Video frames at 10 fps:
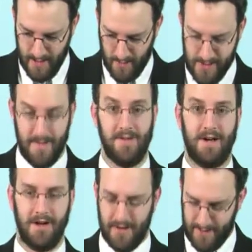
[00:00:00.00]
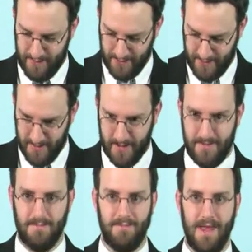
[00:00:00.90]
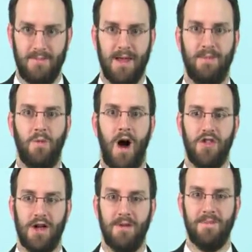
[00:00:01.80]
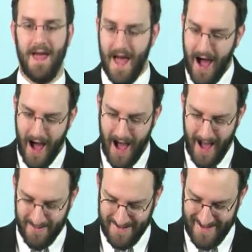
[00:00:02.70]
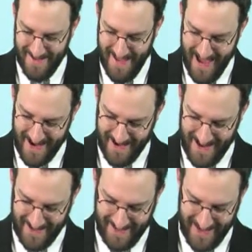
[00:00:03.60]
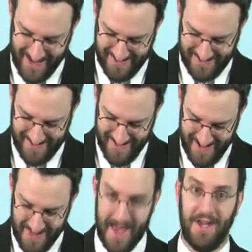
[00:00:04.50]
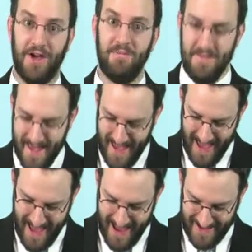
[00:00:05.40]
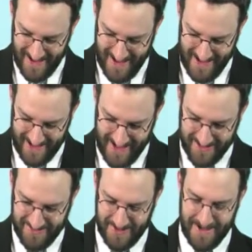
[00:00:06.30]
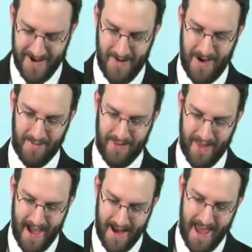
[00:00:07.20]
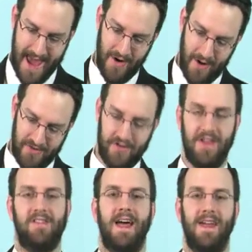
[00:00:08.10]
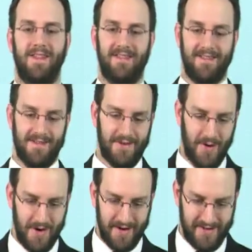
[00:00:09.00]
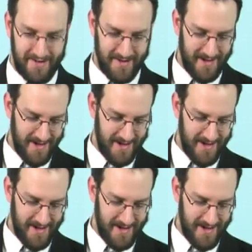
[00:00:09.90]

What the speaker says: which I'm very grateful to, and they might be watching. And in any case, thank you. And in any case, we're going to go on with that, and also to say this is, of course,